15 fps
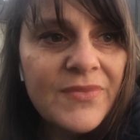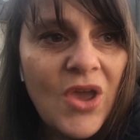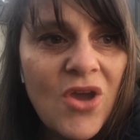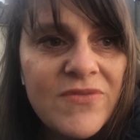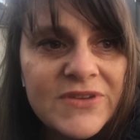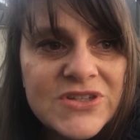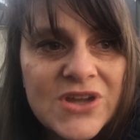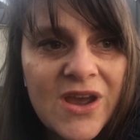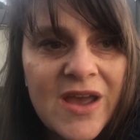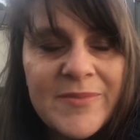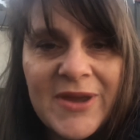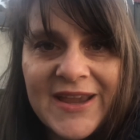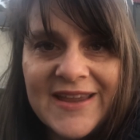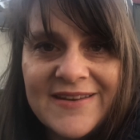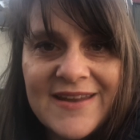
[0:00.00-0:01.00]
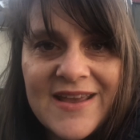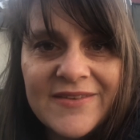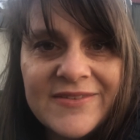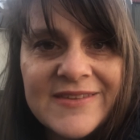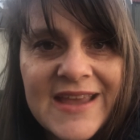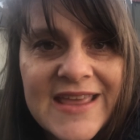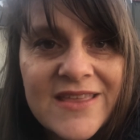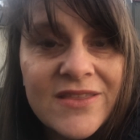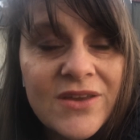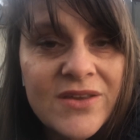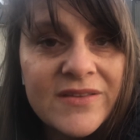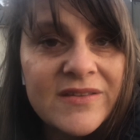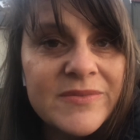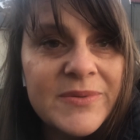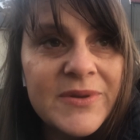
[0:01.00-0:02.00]
over time I can now see that
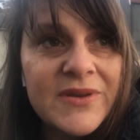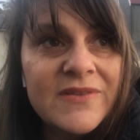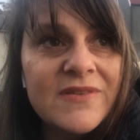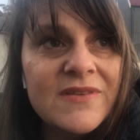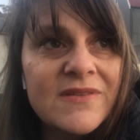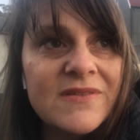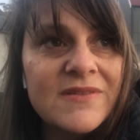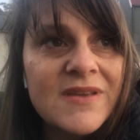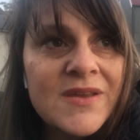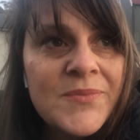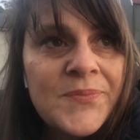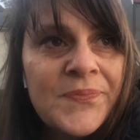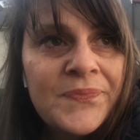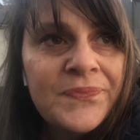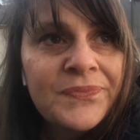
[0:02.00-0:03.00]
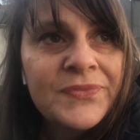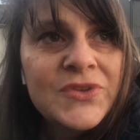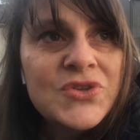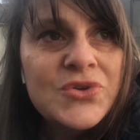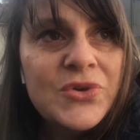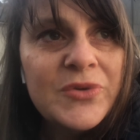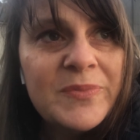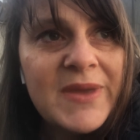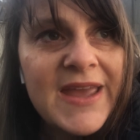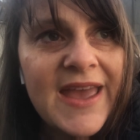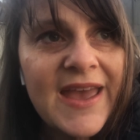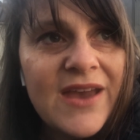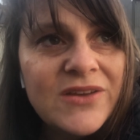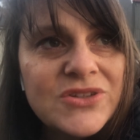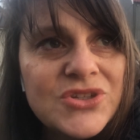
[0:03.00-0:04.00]
those experiences taught me
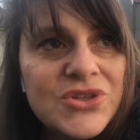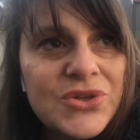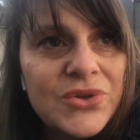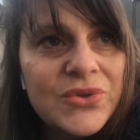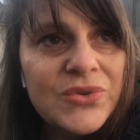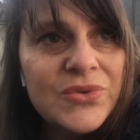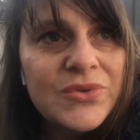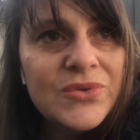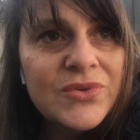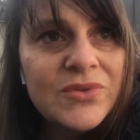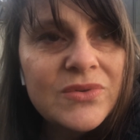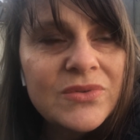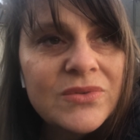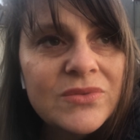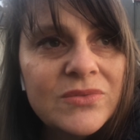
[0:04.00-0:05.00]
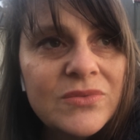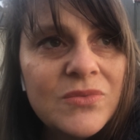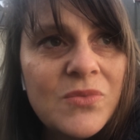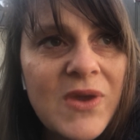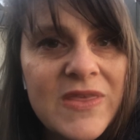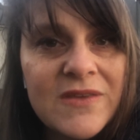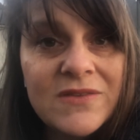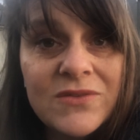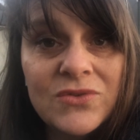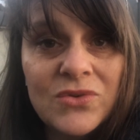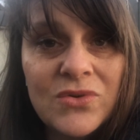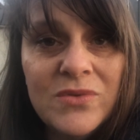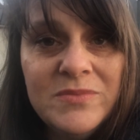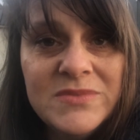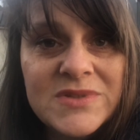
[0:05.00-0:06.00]
how to weather
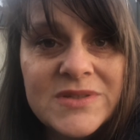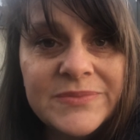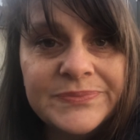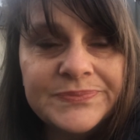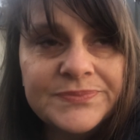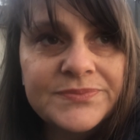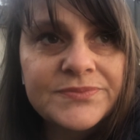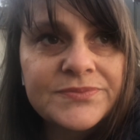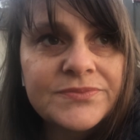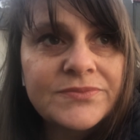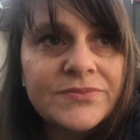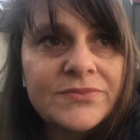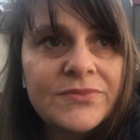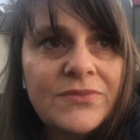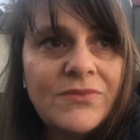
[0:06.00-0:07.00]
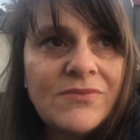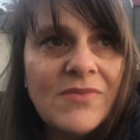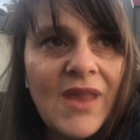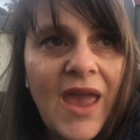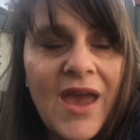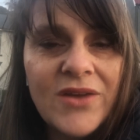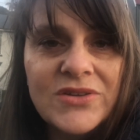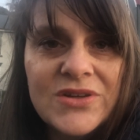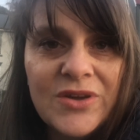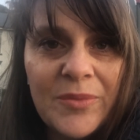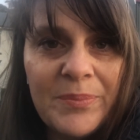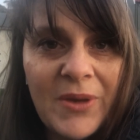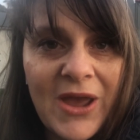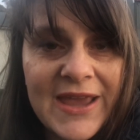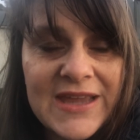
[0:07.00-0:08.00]
storms, how to
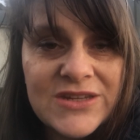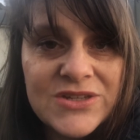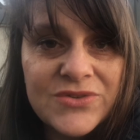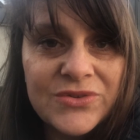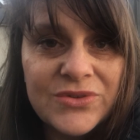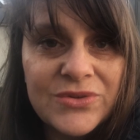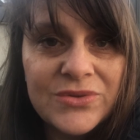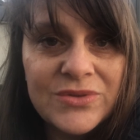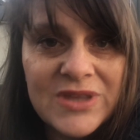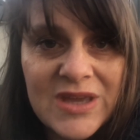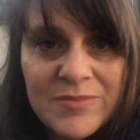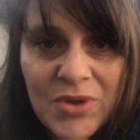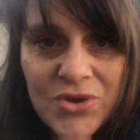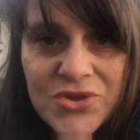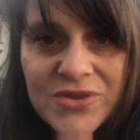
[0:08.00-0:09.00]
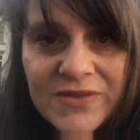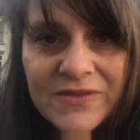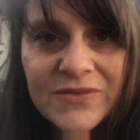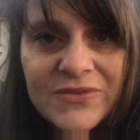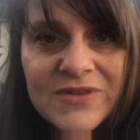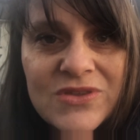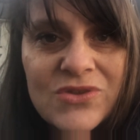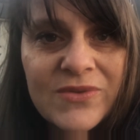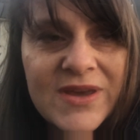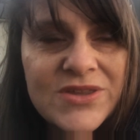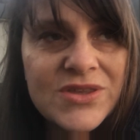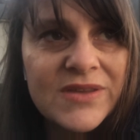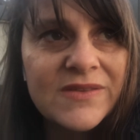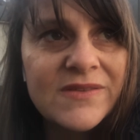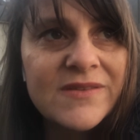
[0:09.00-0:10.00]
not buy into the emotions of
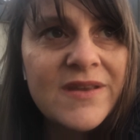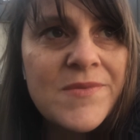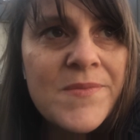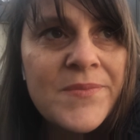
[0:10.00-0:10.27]
situations,